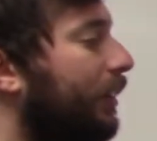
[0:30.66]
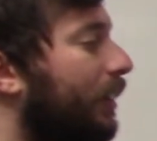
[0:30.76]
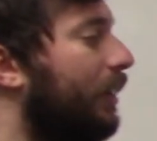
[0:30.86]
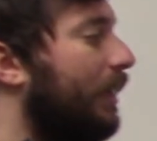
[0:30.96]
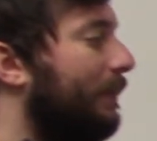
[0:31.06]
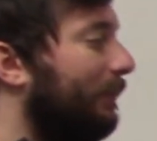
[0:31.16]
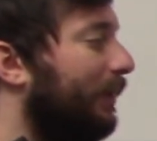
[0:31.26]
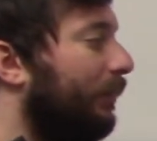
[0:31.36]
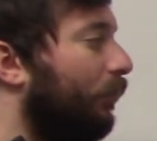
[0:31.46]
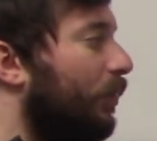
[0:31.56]
I'm going
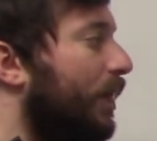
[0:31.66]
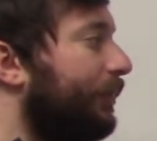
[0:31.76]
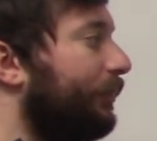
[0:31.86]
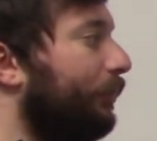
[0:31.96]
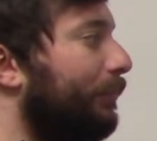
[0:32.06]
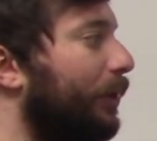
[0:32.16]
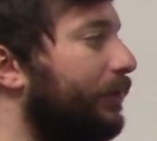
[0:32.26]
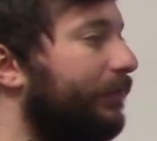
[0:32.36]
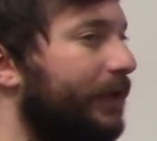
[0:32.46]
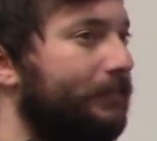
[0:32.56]
to walk through both
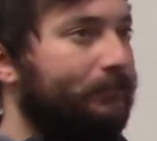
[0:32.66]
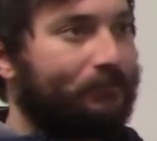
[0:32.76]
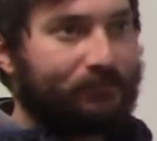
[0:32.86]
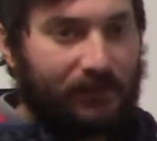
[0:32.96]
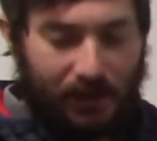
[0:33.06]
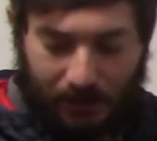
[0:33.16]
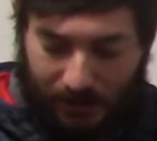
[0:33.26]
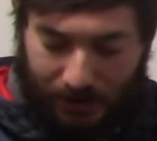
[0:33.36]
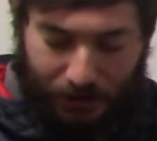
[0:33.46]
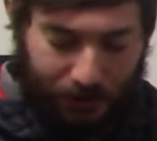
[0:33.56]
of them
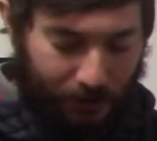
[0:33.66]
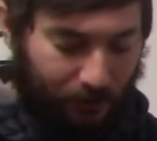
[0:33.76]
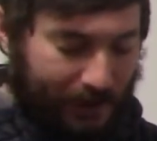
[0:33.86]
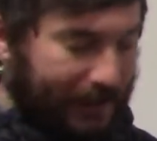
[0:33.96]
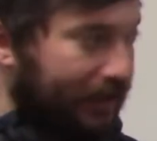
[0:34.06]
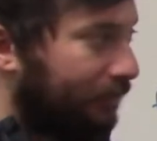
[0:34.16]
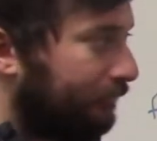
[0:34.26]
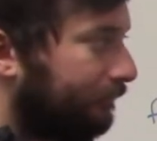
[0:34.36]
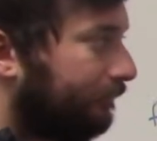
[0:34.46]
and show how